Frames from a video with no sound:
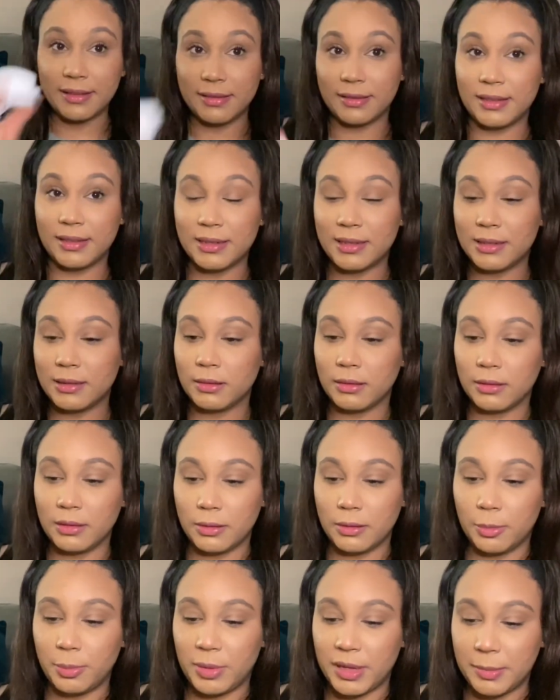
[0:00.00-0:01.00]
This
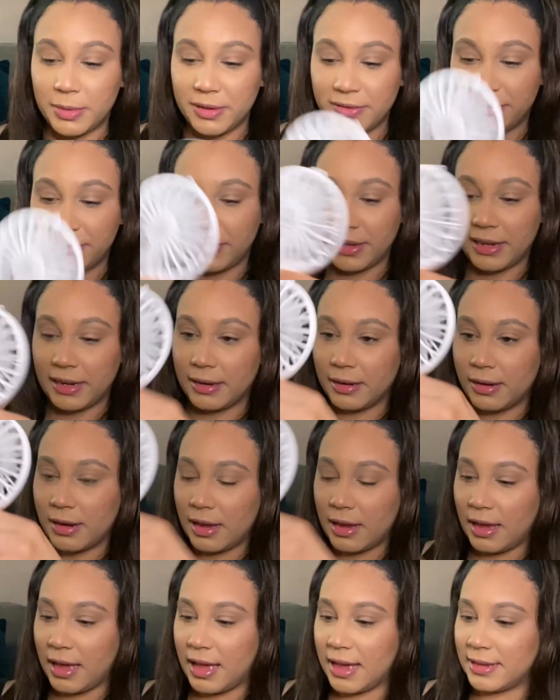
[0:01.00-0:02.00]
little baby fan
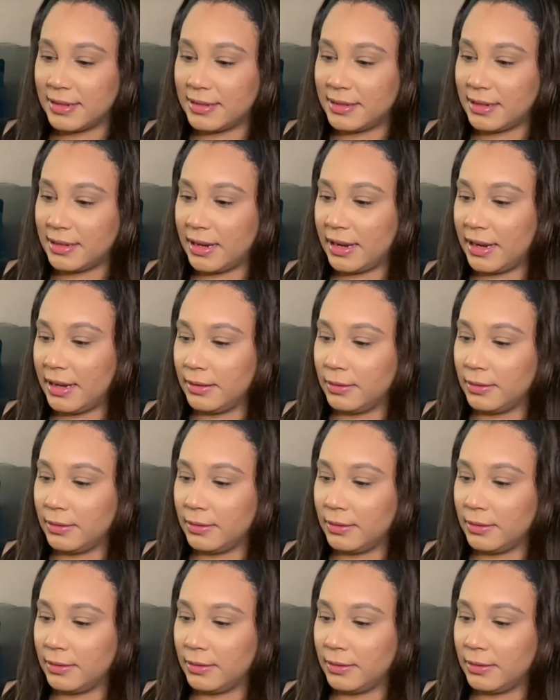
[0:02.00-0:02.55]
has a